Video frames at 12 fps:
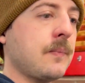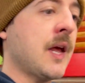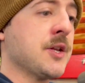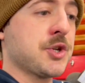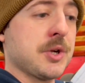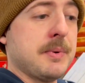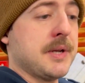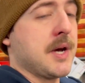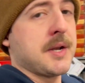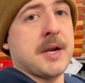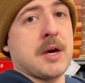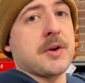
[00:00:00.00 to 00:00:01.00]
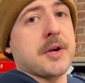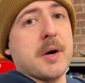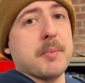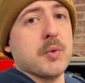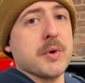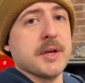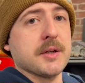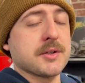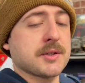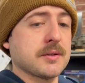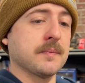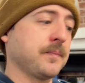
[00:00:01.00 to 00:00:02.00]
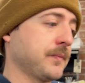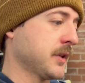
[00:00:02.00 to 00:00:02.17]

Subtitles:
and should be done here in a couple weeks.